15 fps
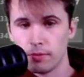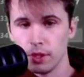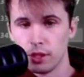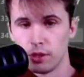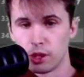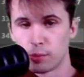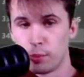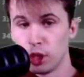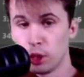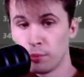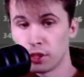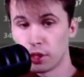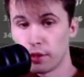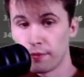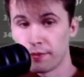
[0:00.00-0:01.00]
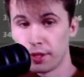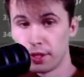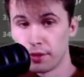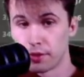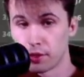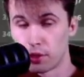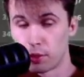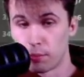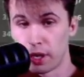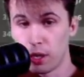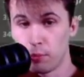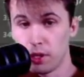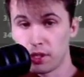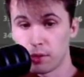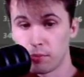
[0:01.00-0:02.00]
This bishop is undefended, so there might
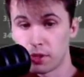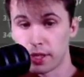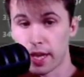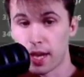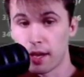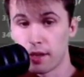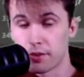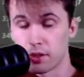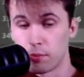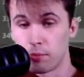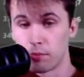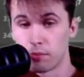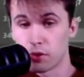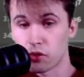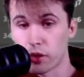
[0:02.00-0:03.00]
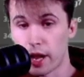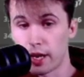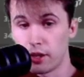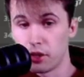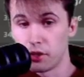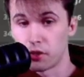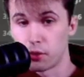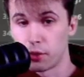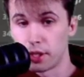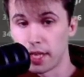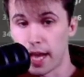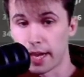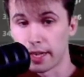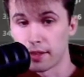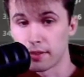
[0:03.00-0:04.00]
be some strategies to
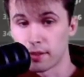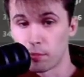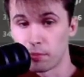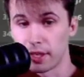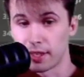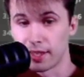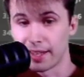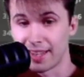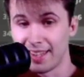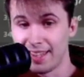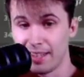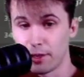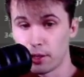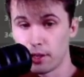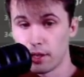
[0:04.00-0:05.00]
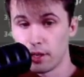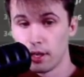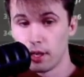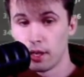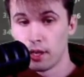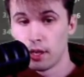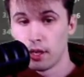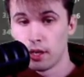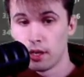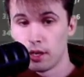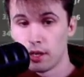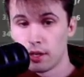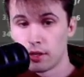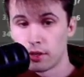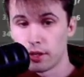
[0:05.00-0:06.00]
attack it. Something like here,
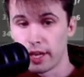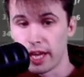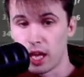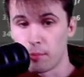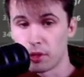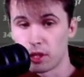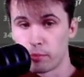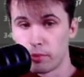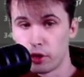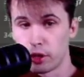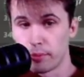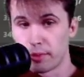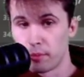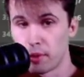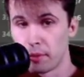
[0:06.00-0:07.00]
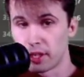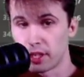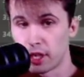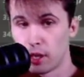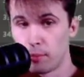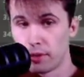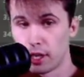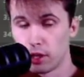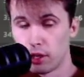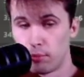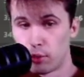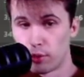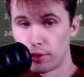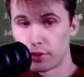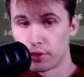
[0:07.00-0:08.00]
to aim at the bishop and maybe come down the
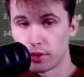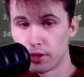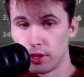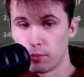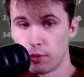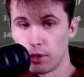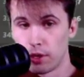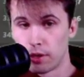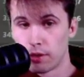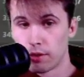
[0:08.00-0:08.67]
board to d1.